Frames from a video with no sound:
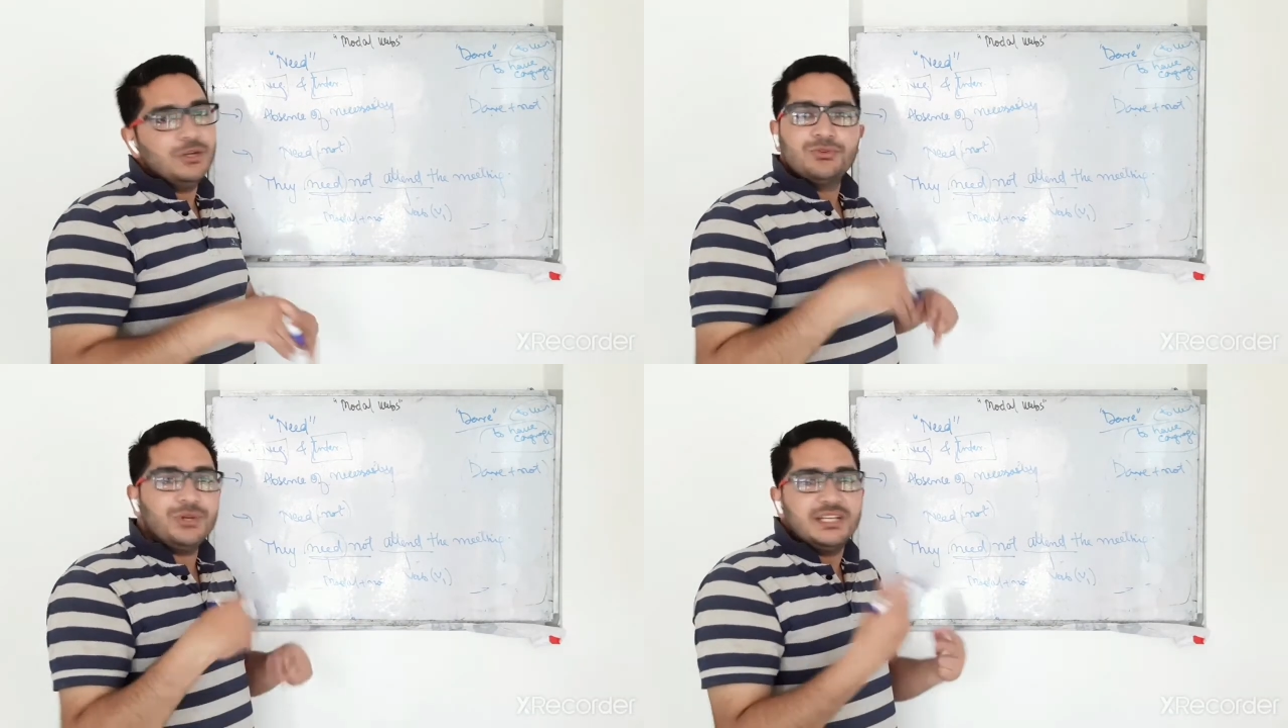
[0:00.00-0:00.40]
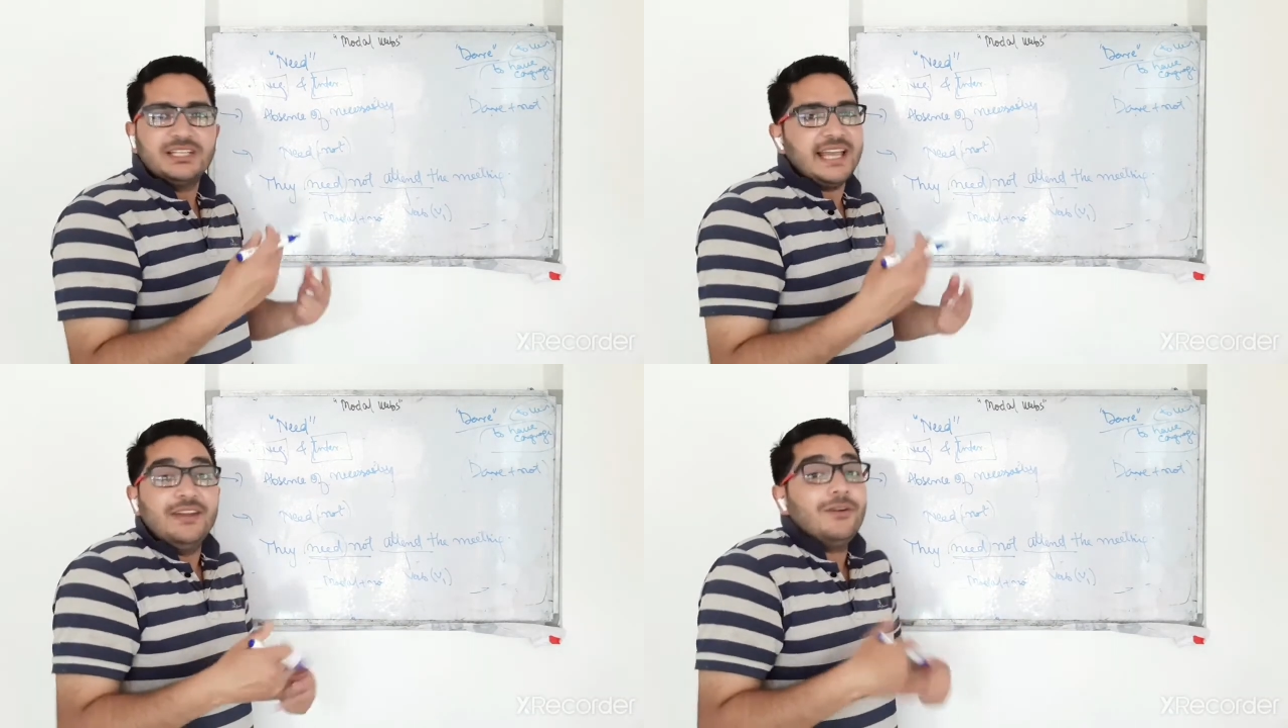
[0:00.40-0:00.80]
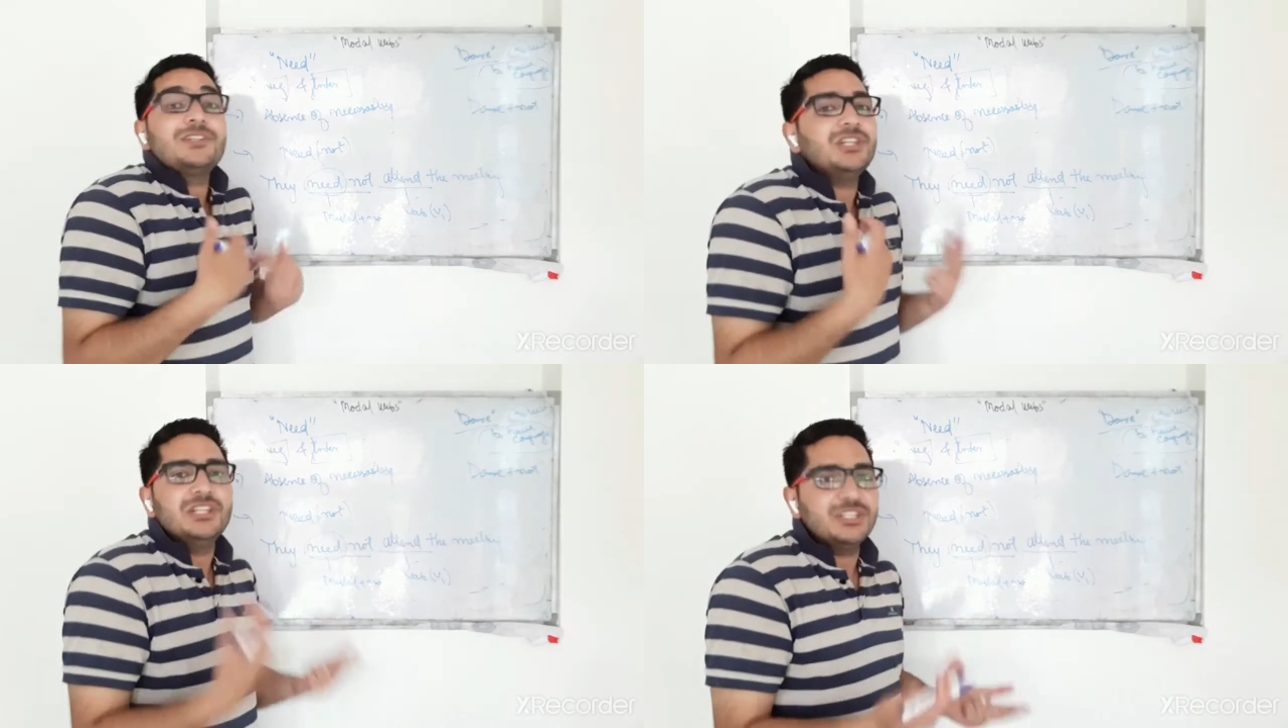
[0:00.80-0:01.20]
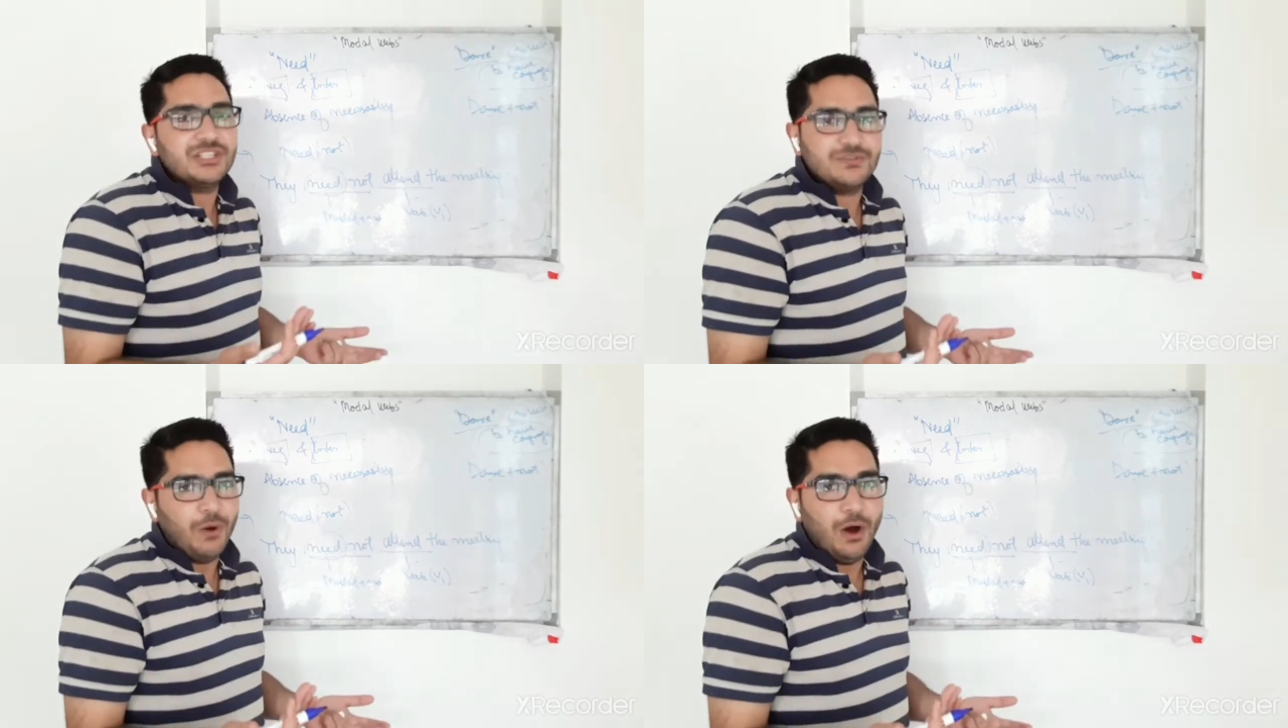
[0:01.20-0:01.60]
so it cannot change
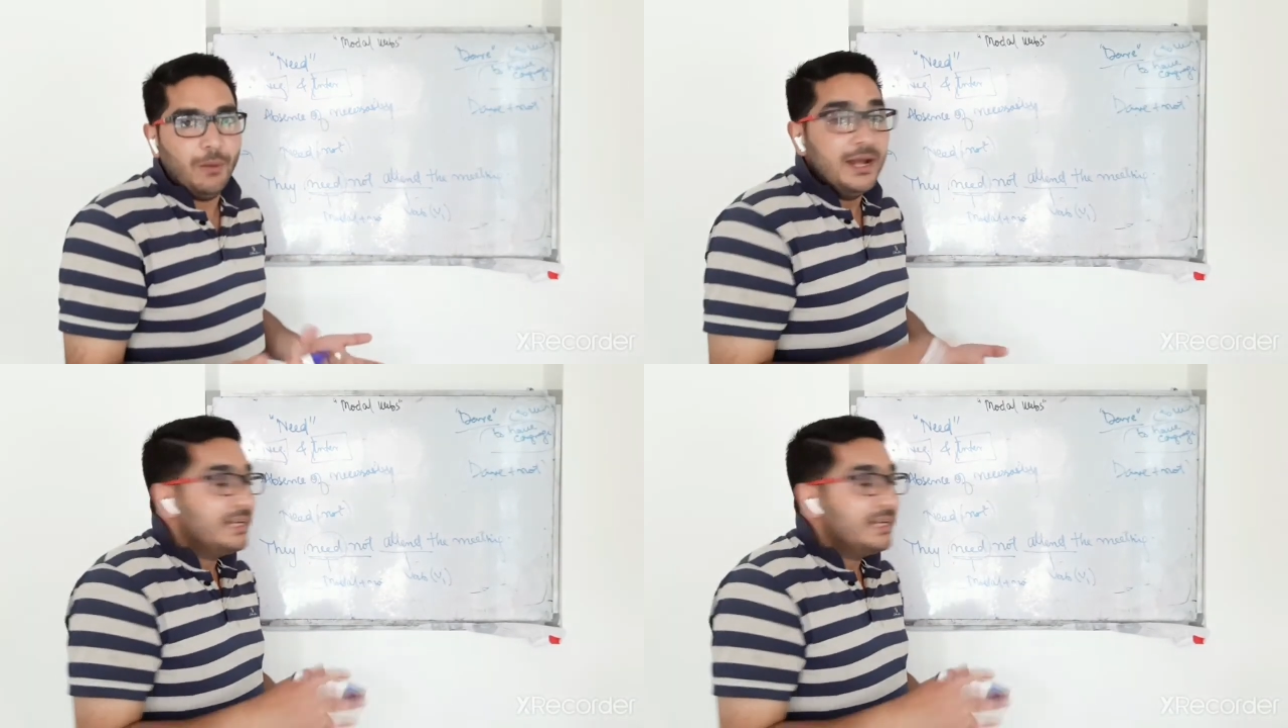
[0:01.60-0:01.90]
its form.